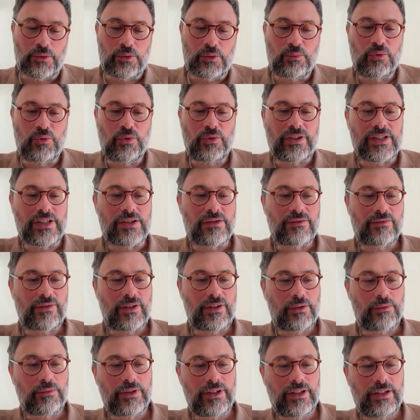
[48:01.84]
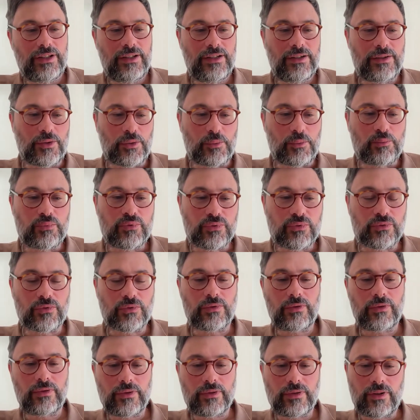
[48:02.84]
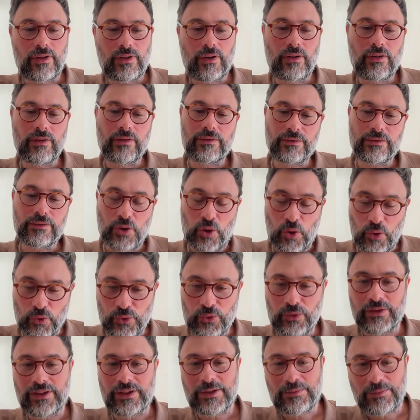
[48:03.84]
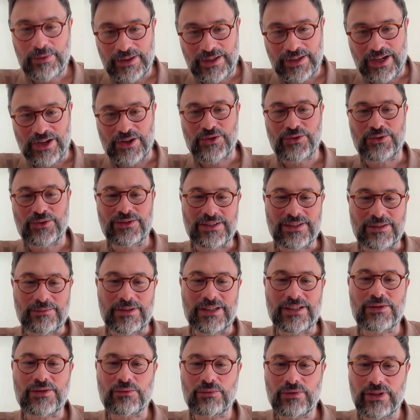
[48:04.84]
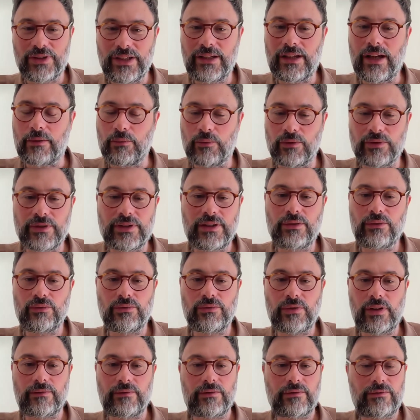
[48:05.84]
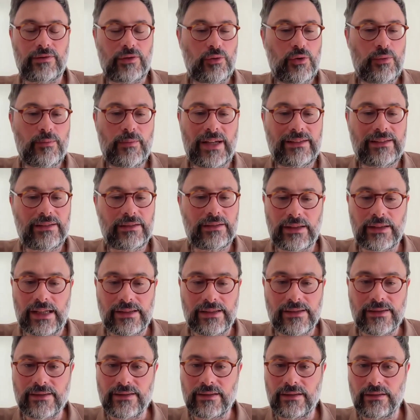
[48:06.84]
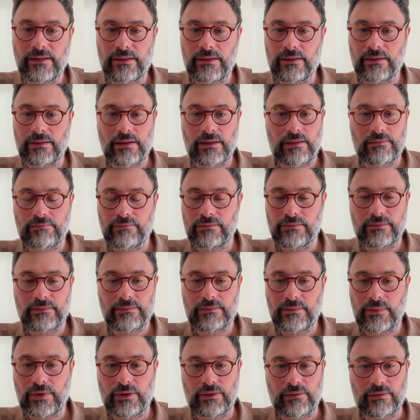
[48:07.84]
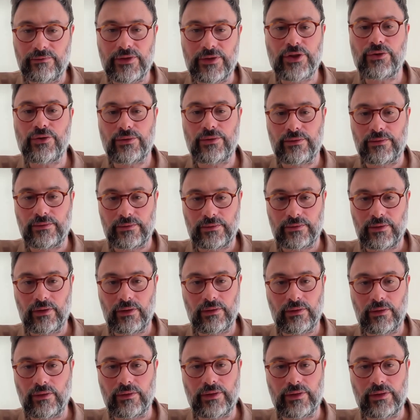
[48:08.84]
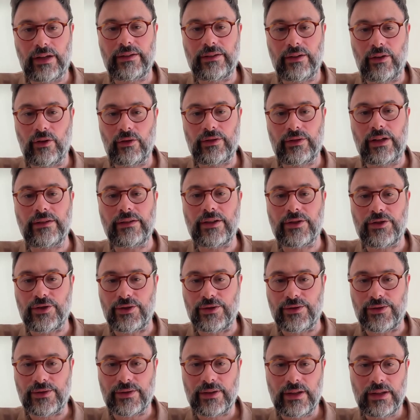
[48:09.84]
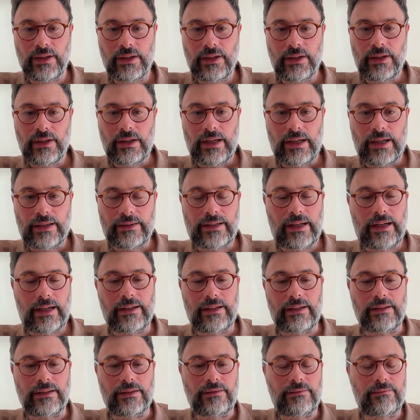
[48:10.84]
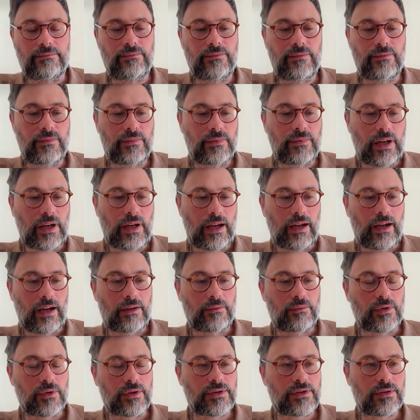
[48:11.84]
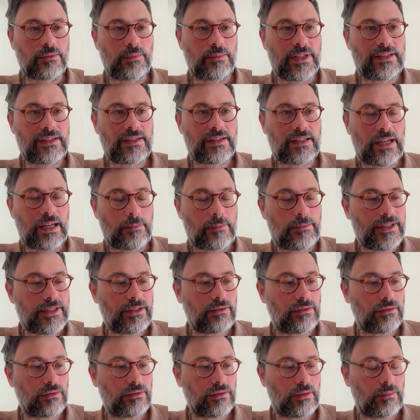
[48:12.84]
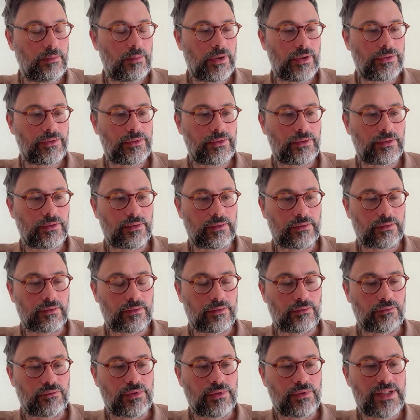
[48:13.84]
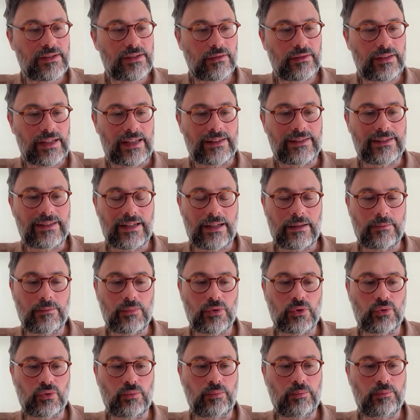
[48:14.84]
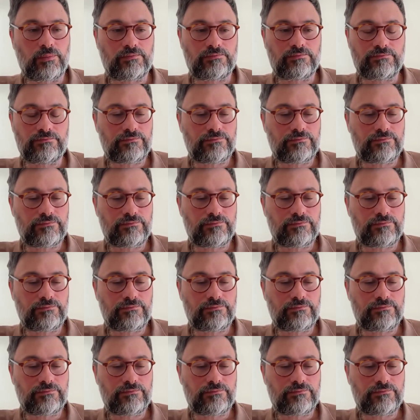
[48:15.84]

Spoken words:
the book is very poor on causal explanations. I mean, it's really, I wanted to have a very materialistic vision on energies. And I was a bit skeptical about recent attempt to,